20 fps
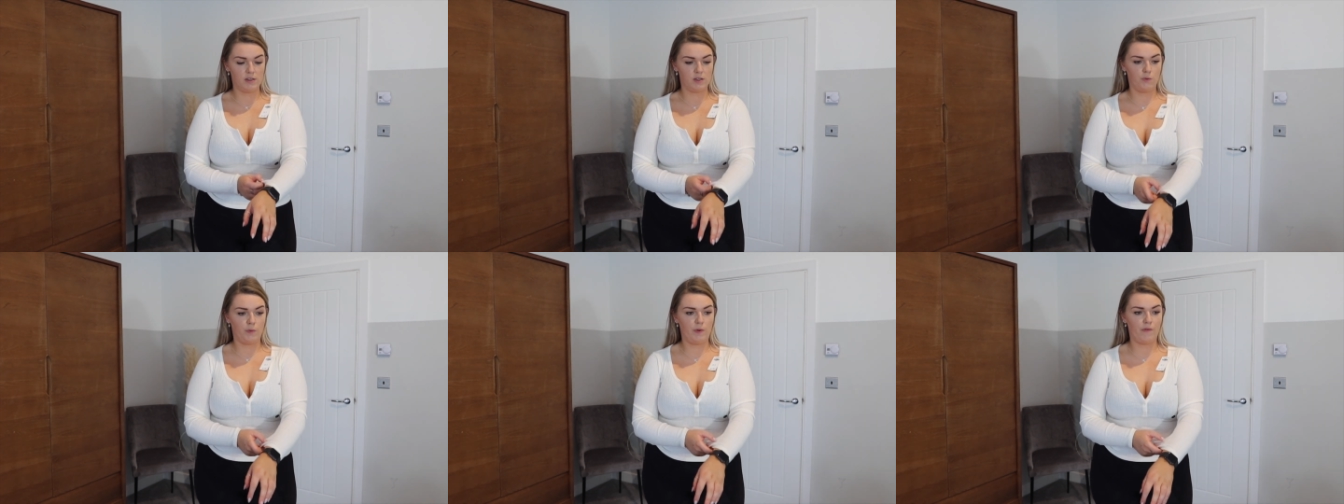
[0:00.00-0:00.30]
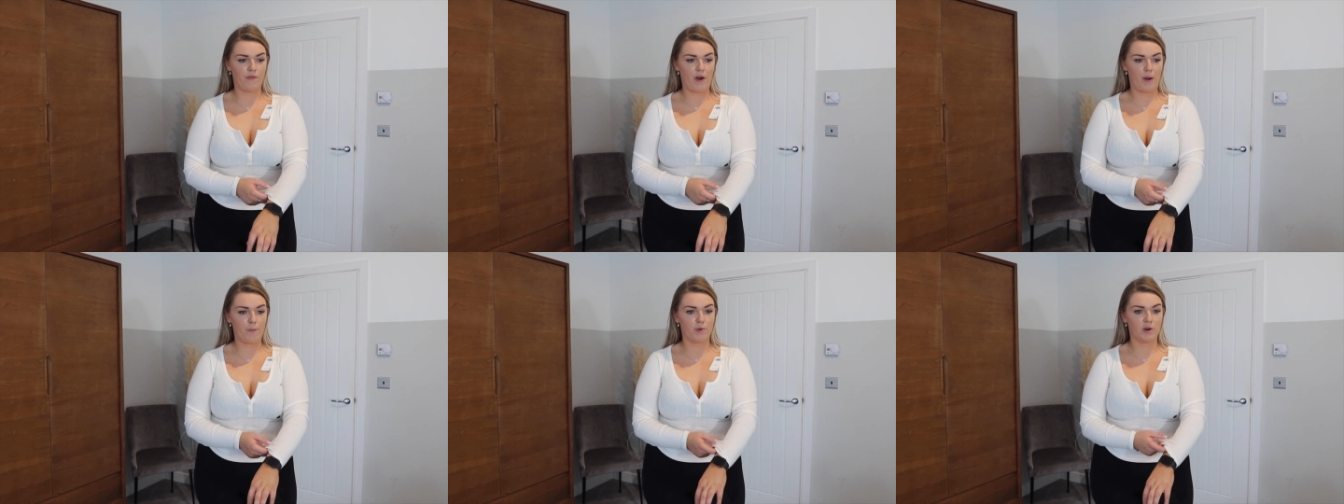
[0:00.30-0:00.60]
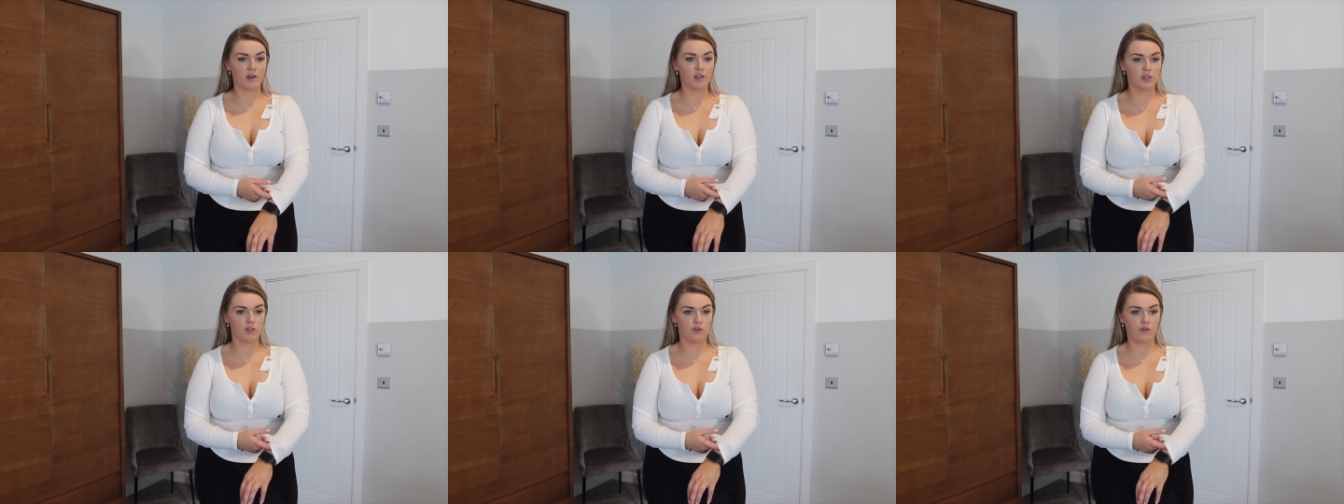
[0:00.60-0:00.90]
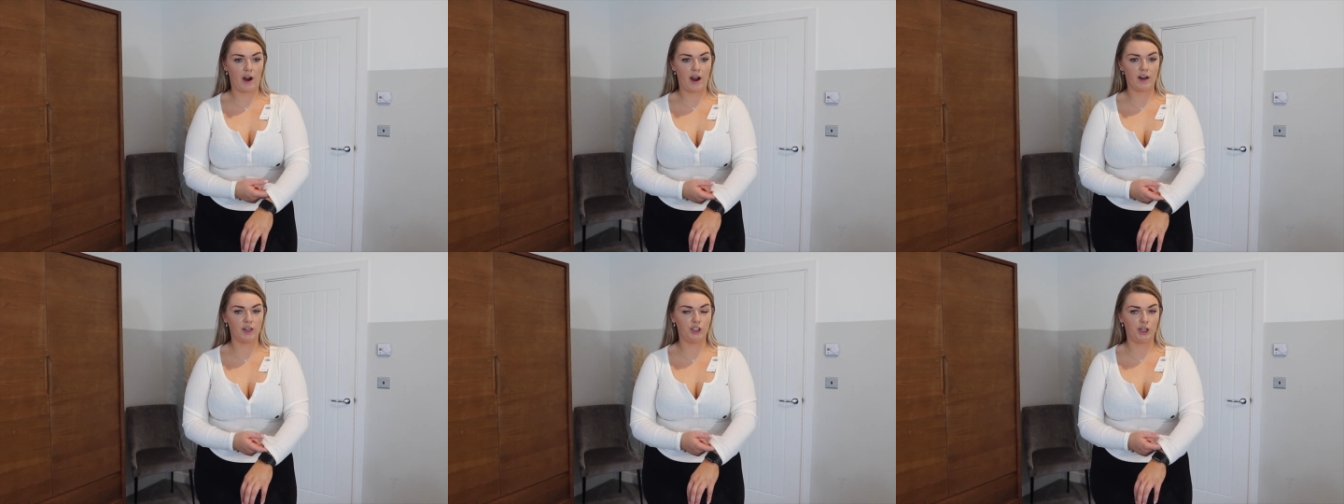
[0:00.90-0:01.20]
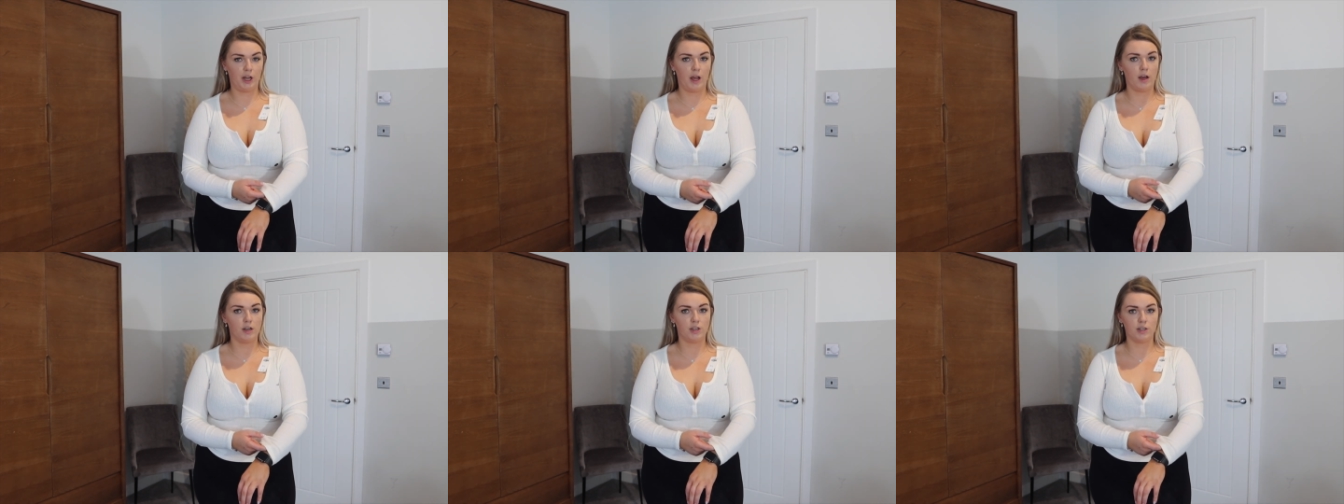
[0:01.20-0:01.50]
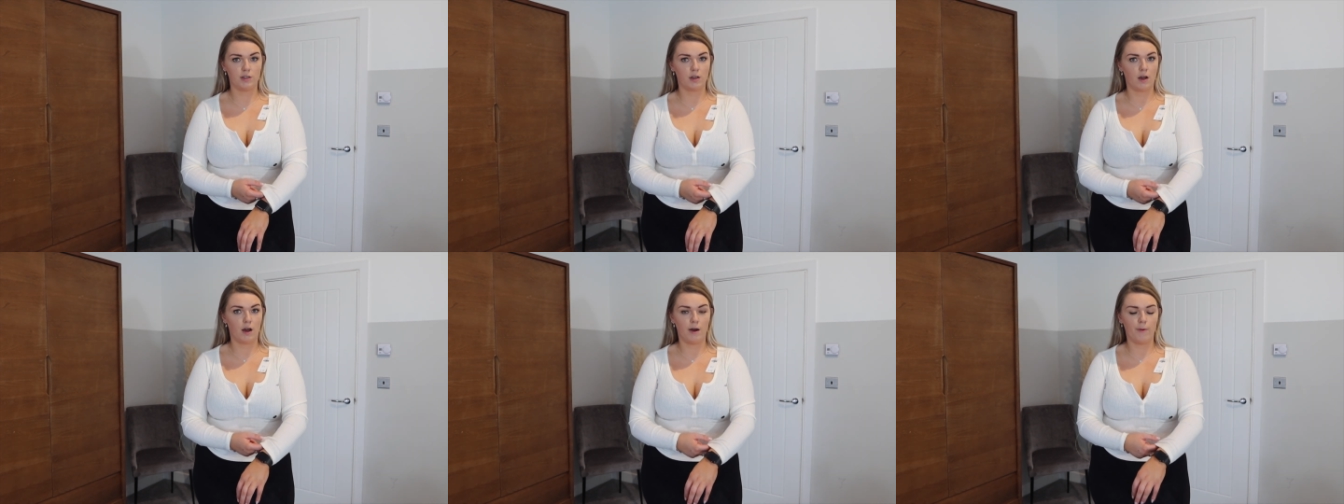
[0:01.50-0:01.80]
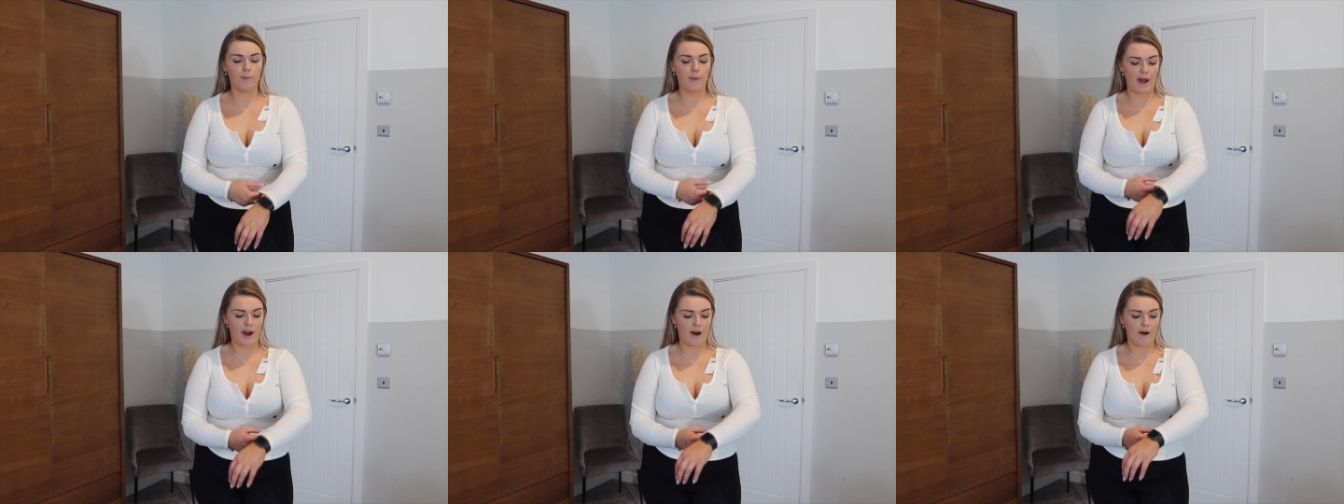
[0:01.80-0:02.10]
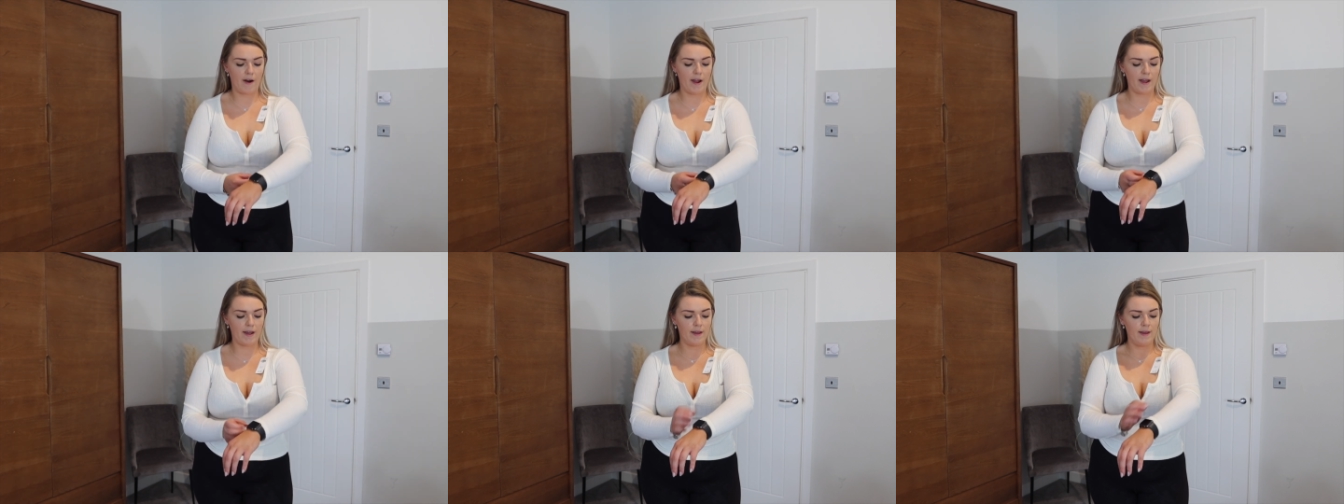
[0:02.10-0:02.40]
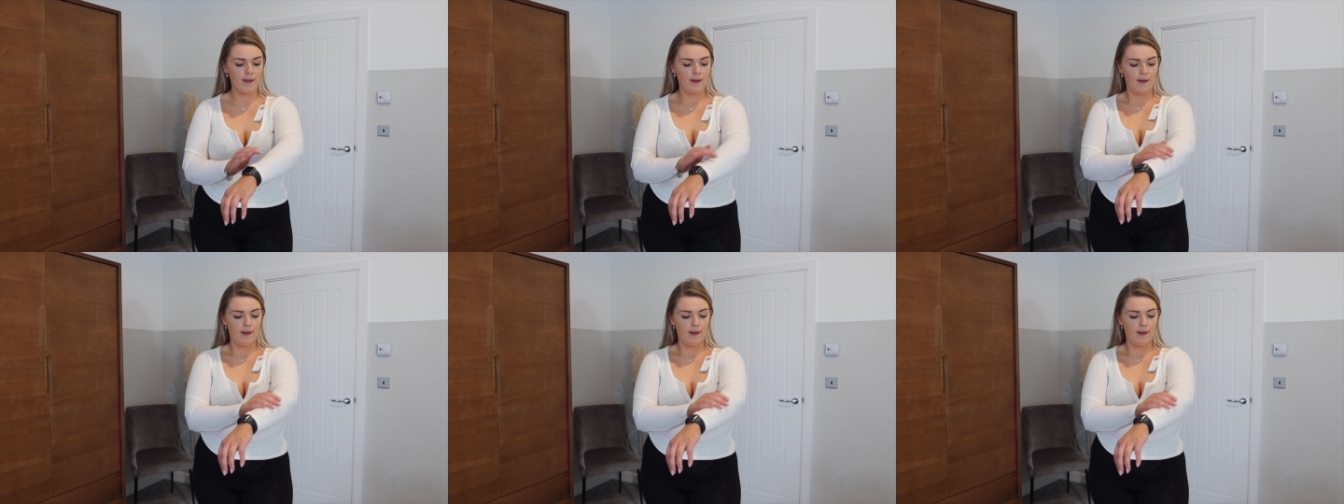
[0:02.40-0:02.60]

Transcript: so when fabric's scratchy, I just can't wear it.